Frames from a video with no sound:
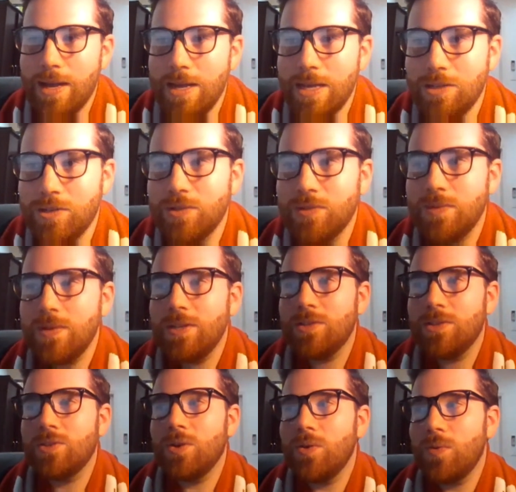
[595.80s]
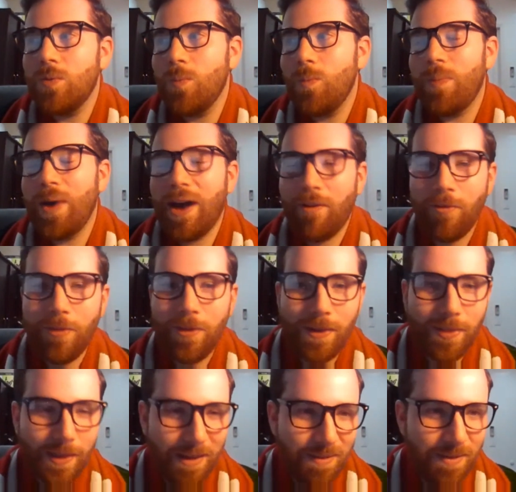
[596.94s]
It just it's so
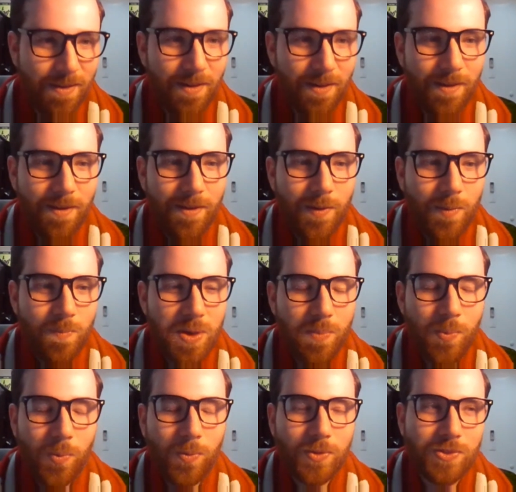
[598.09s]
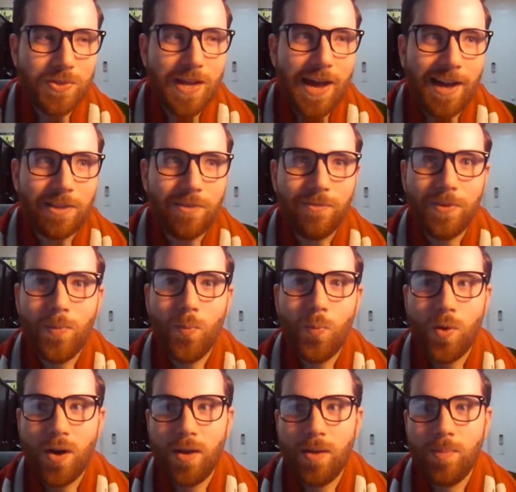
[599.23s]
baffling that people will just actively
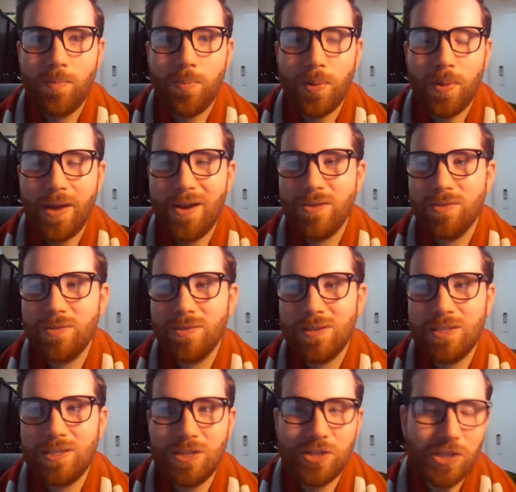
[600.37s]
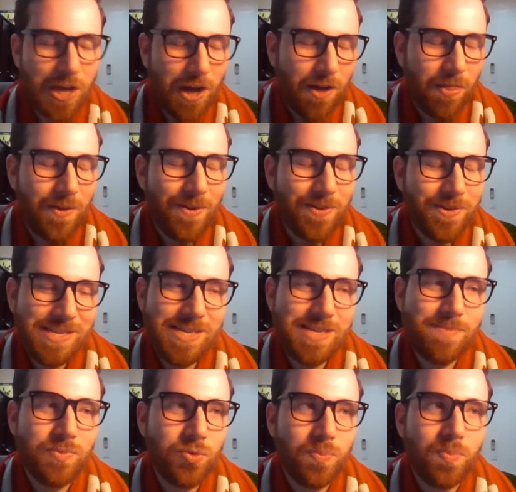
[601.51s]
want players essentially on their
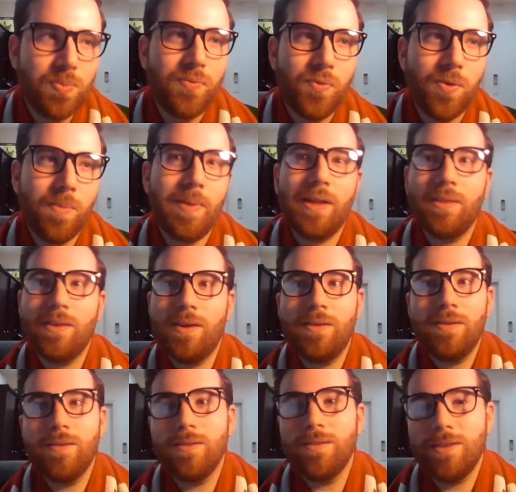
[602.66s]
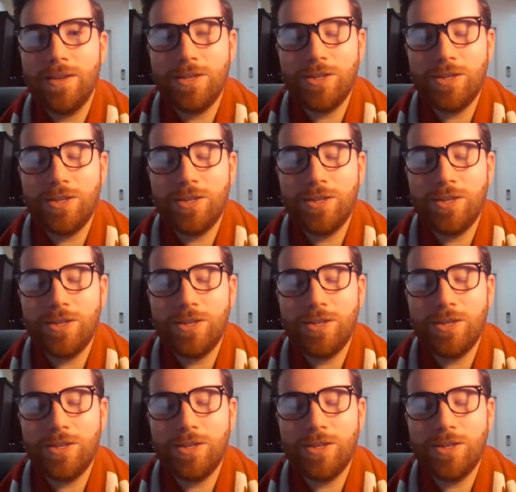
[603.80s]
team to perform badly. It